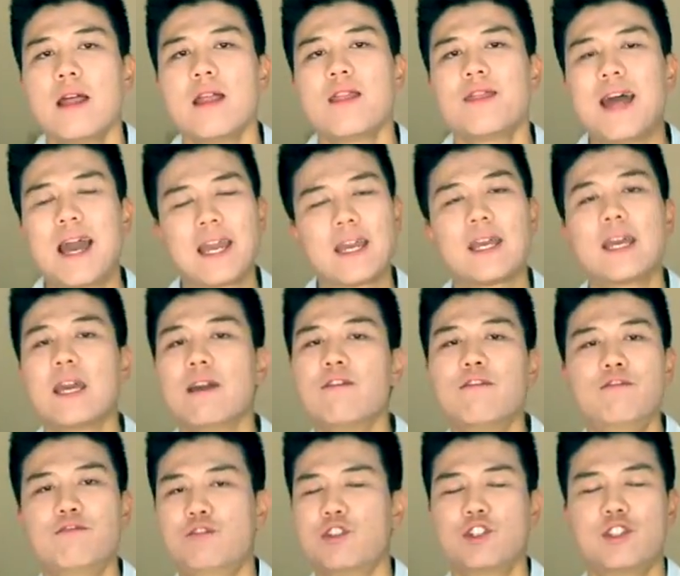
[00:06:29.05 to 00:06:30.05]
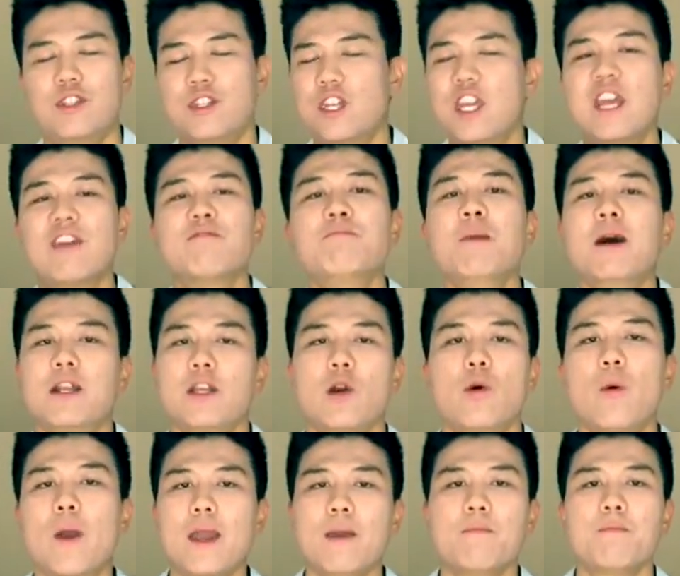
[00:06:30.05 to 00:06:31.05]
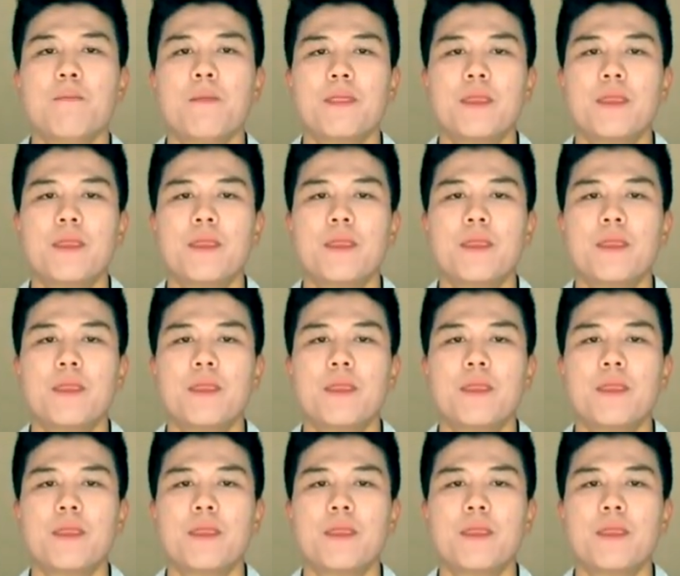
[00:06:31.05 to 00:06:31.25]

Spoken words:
that just give money away.